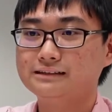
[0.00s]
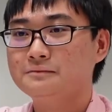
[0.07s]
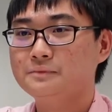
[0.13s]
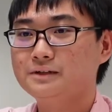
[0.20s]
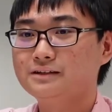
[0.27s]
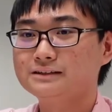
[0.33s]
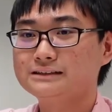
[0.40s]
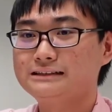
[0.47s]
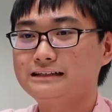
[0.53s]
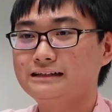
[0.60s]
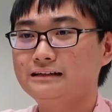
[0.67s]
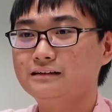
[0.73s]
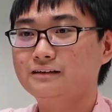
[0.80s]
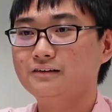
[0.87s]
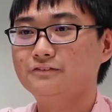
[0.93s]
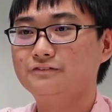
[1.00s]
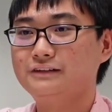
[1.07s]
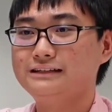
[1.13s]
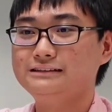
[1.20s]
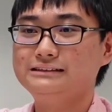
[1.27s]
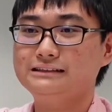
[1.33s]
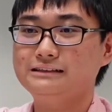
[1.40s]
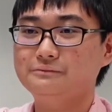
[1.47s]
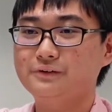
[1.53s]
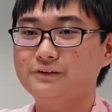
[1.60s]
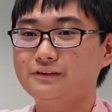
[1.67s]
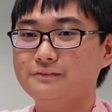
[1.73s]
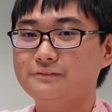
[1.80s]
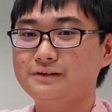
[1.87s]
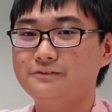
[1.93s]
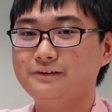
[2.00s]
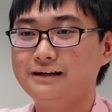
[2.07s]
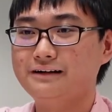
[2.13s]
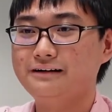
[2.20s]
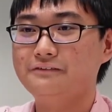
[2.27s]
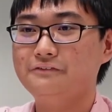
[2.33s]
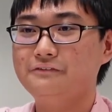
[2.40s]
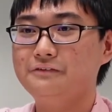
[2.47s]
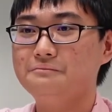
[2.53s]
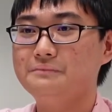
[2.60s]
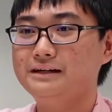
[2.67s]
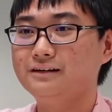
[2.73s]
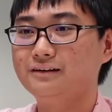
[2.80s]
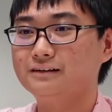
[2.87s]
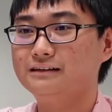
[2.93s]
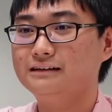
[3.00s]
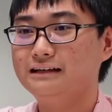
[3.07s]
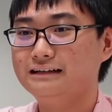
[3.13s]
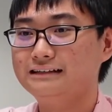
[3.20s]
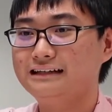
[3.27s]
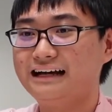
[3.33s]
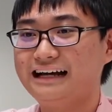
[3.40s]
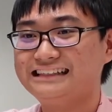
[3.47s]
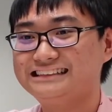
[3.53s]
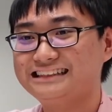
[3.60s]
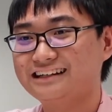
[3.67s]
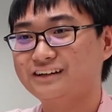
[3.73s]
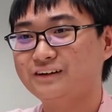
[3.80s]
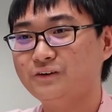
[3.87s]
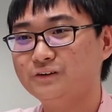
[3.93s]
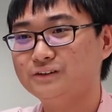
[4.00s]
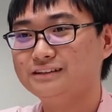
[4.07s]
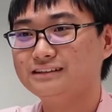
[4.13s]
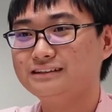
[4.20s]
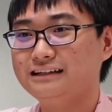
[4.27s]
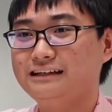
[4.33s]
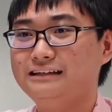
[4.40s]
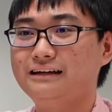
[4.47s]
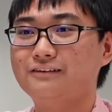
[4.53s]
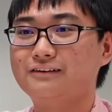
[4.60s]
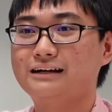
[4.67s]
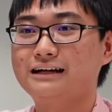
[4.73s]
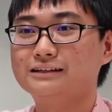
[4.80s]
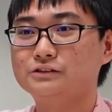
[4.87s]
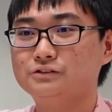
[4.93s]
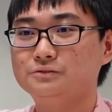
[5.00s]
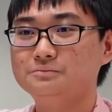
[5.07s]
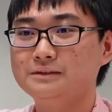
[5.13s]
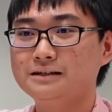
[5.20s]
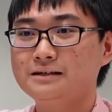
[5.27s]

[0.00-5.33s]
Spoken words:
because there are a lot of things in programming where we may not learn the exact code in our classroom,